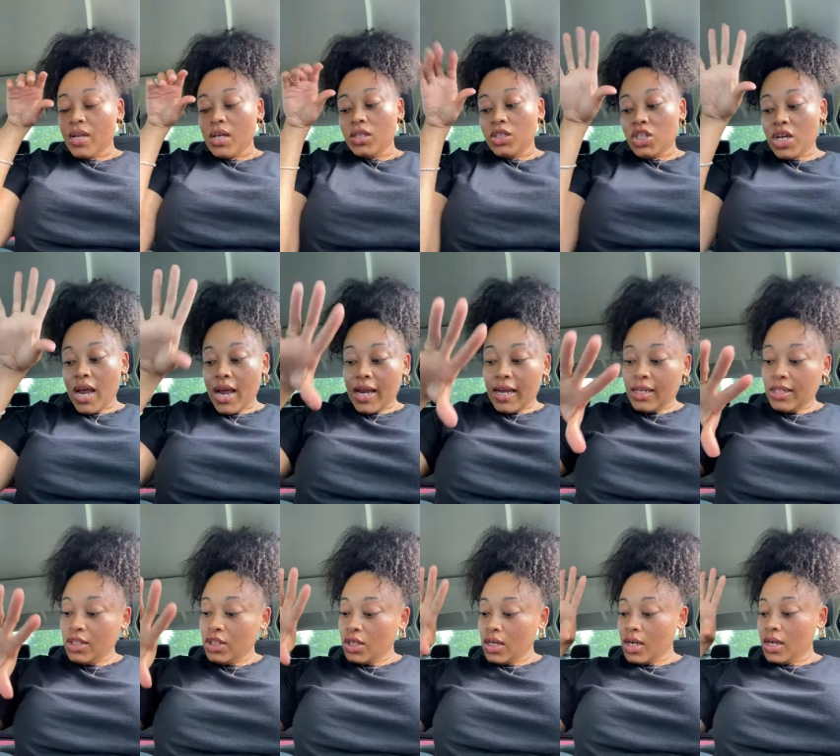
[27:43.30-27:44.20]

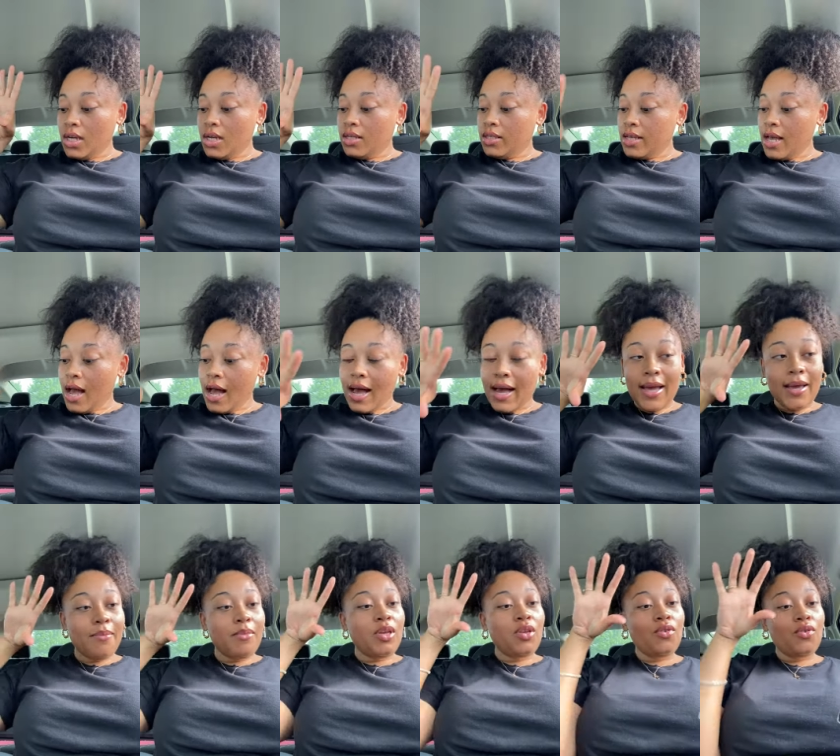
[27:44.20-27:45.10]
changing
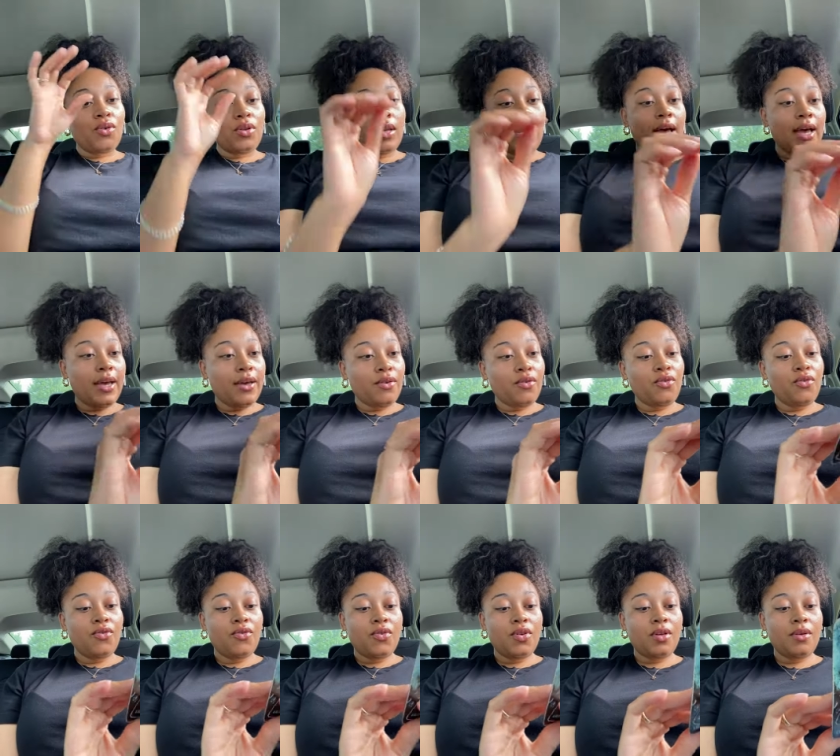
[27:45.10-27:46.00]
time in your
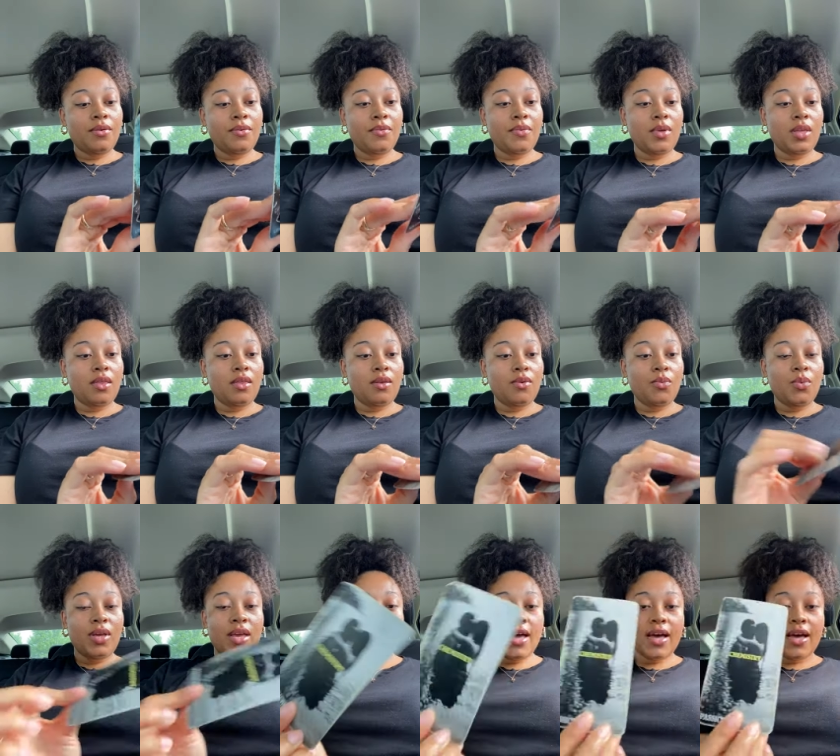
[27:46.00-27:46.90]
life and then
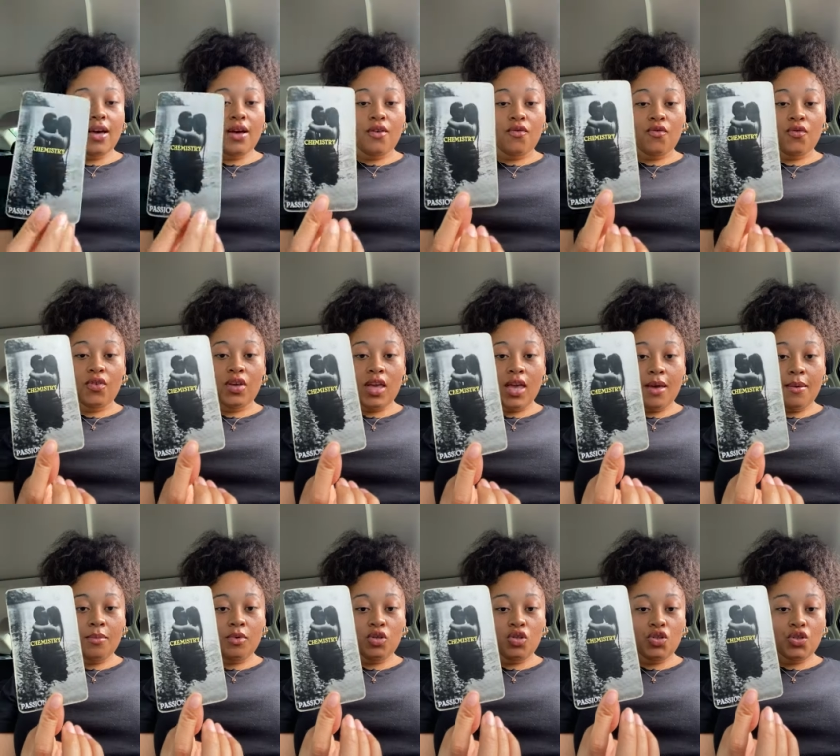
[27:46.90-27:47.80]
we have
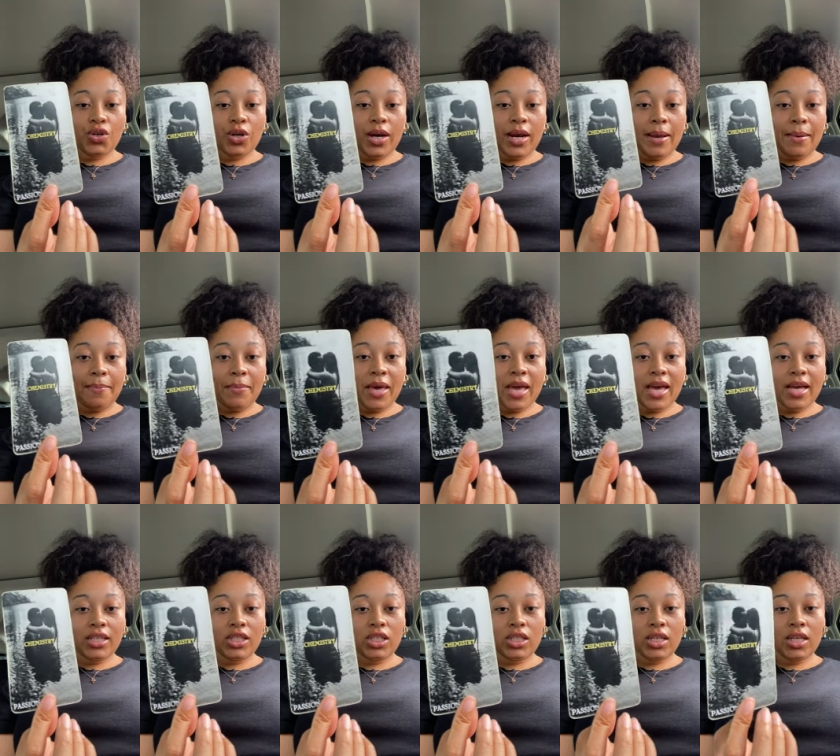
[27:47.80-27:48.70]
chemistry and
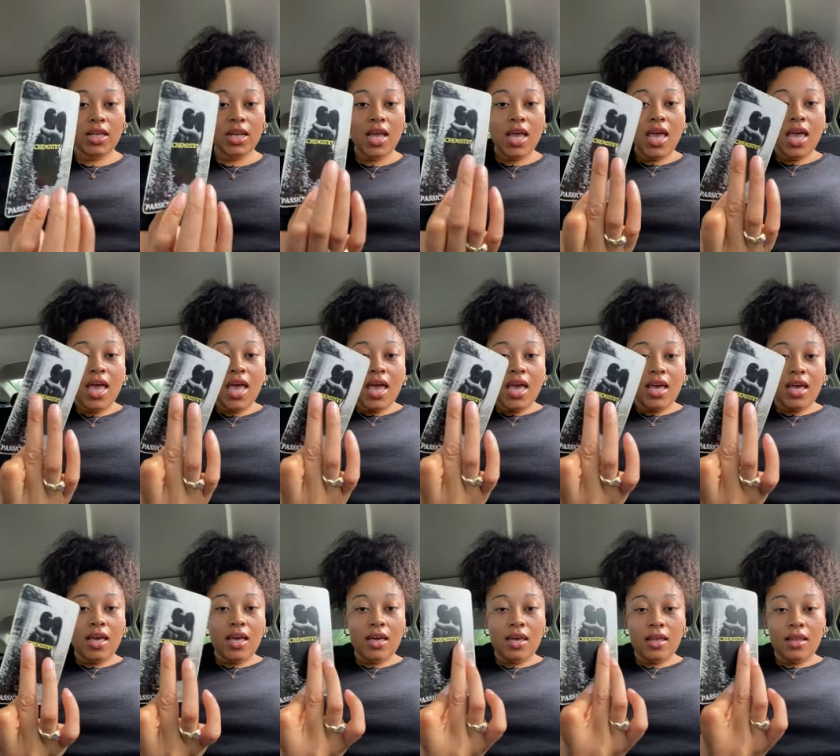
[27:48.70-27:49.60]
passion
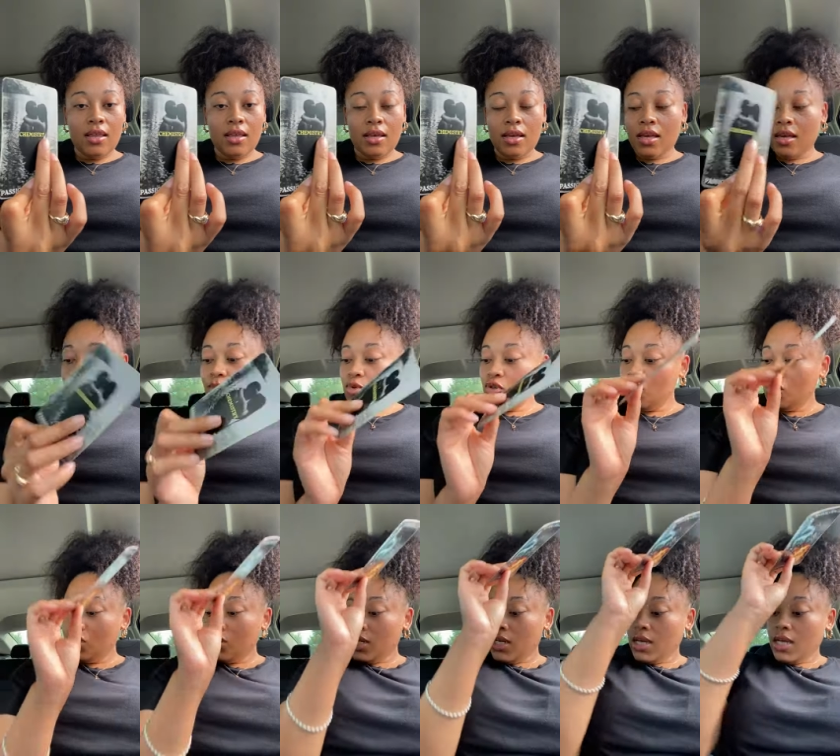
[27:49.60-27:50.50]
and the
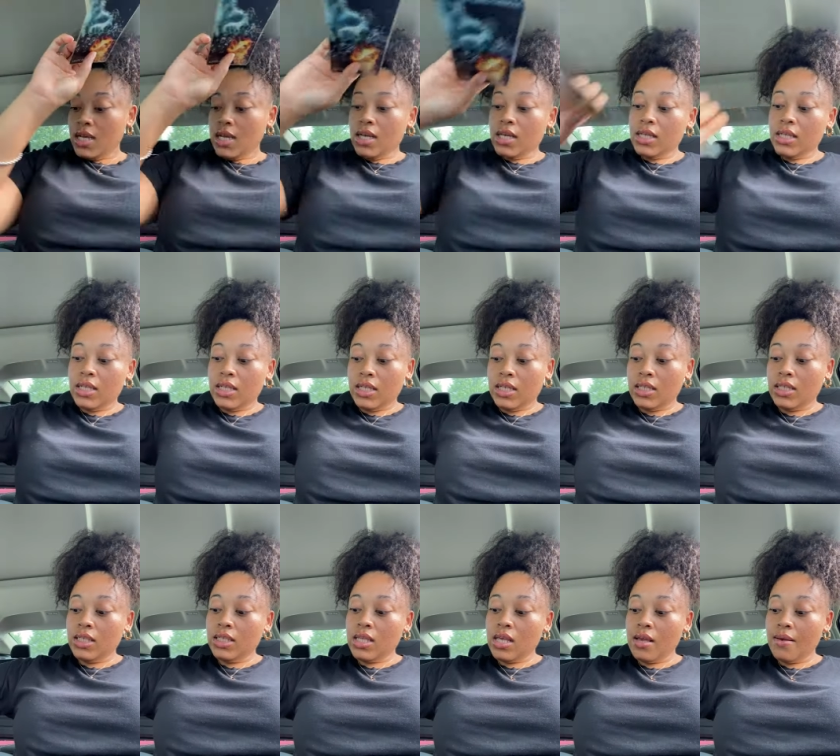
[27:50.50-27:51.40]
chemistry
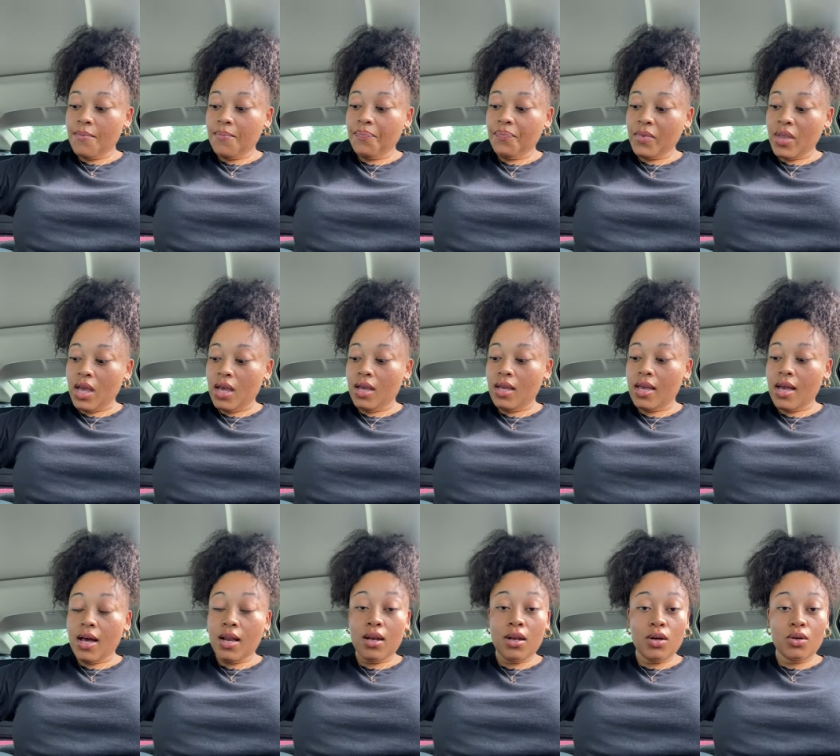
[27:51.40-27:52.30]
is in
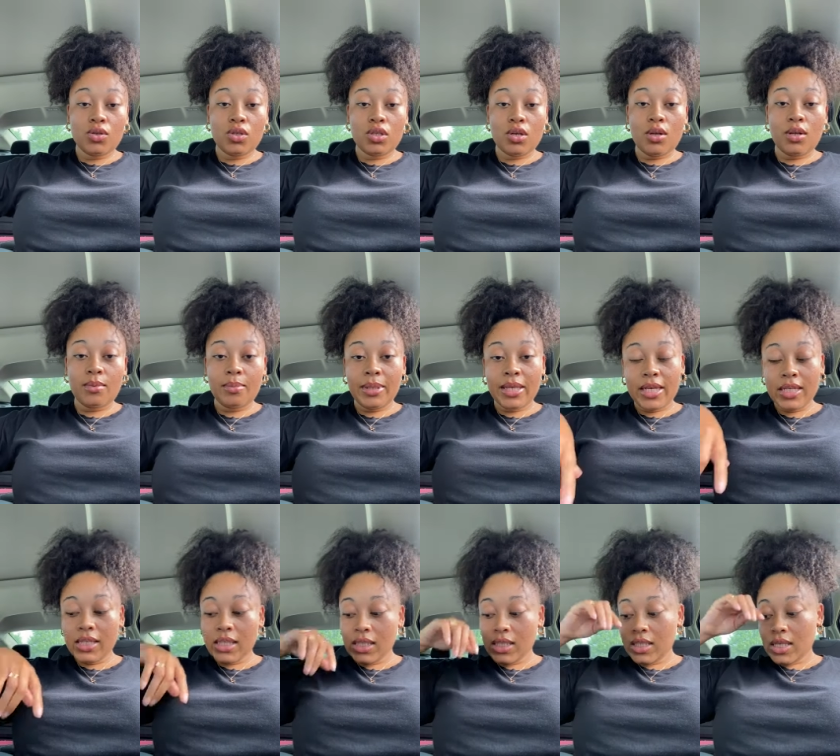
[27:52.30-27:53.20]
yellow solar
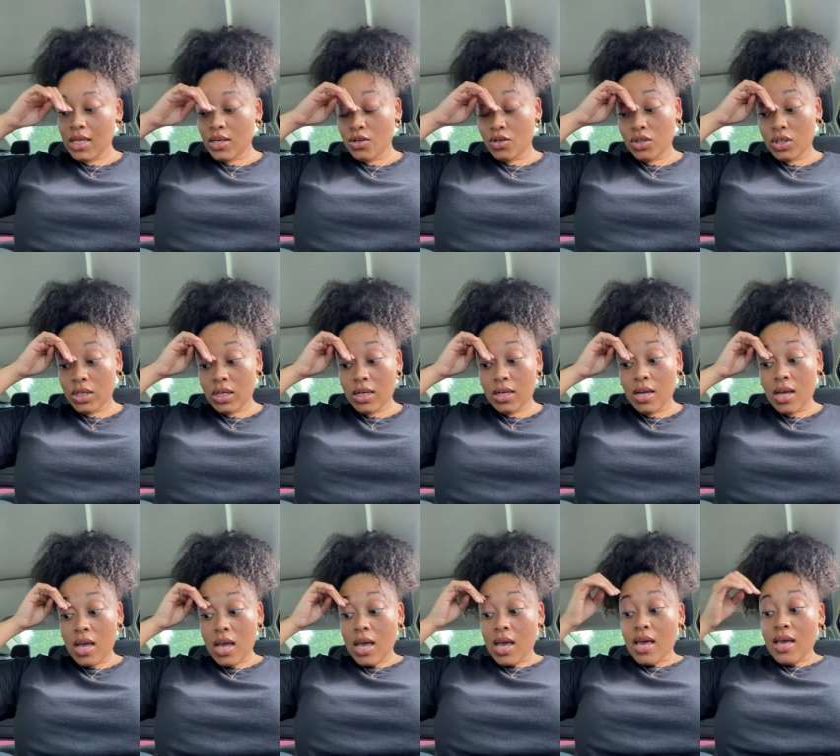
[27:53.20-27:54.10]
plexus energy
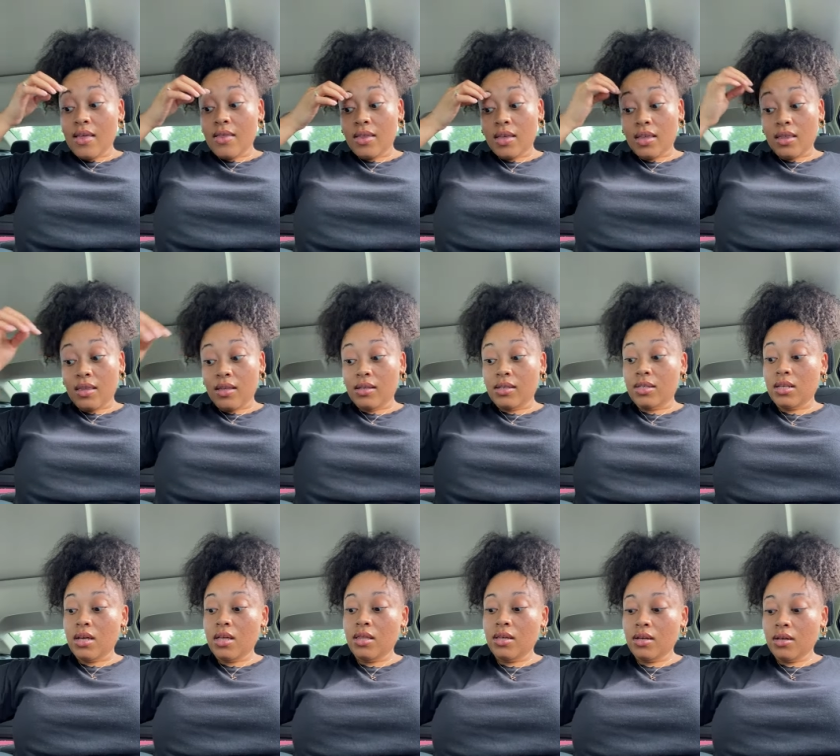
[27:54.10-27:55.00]
then this
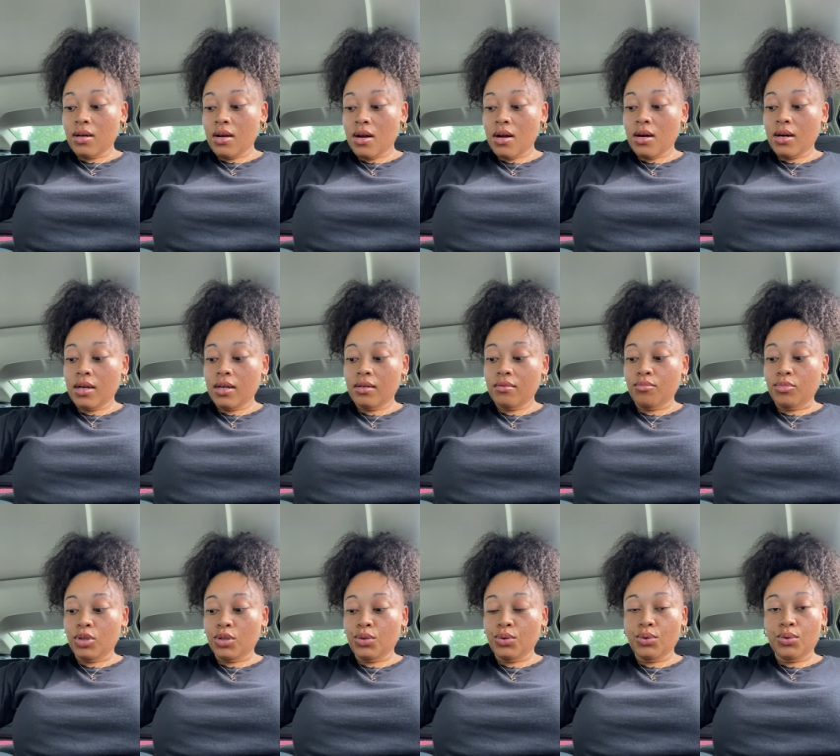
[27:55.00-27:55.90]
other card
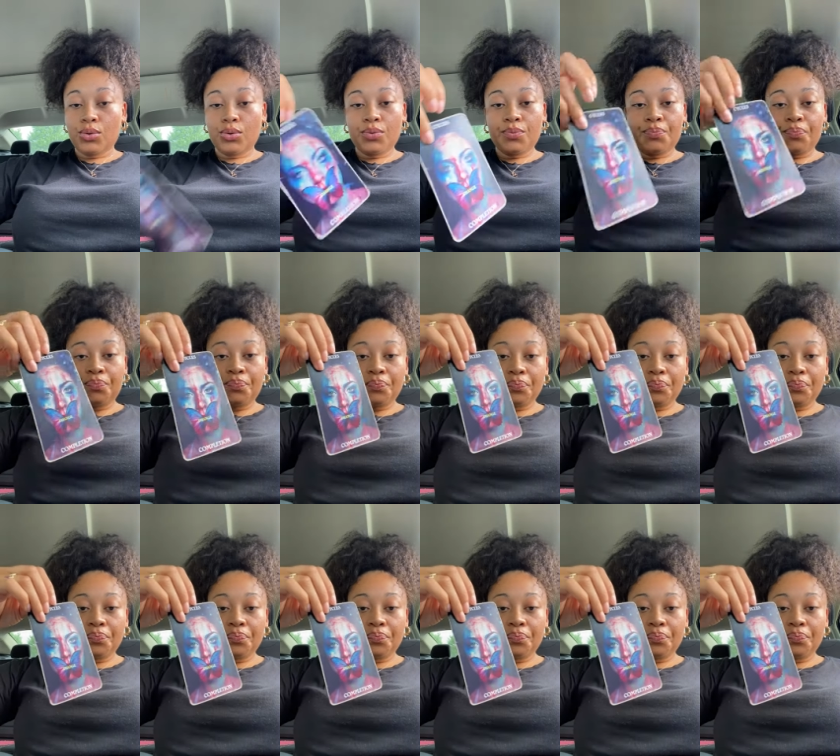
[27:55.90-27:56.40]
blue